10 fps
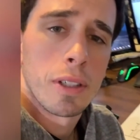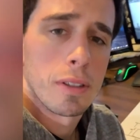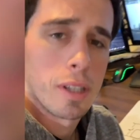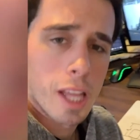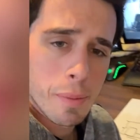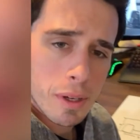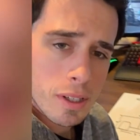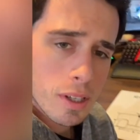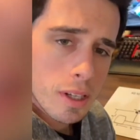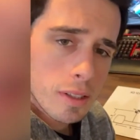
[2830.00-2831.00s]
like 5 of
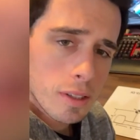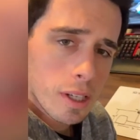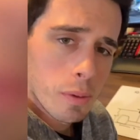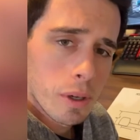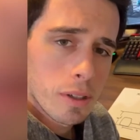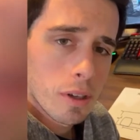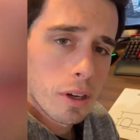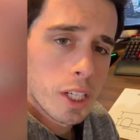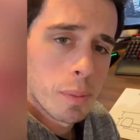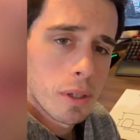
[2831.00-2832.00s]
those, and I've got a few more
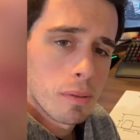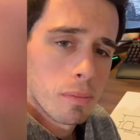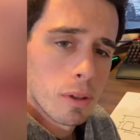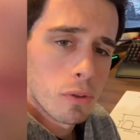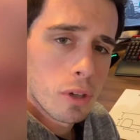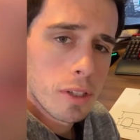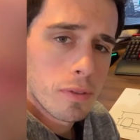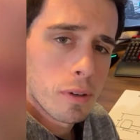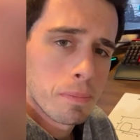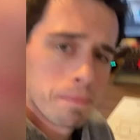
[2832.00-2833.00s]
planned that I'm working on right now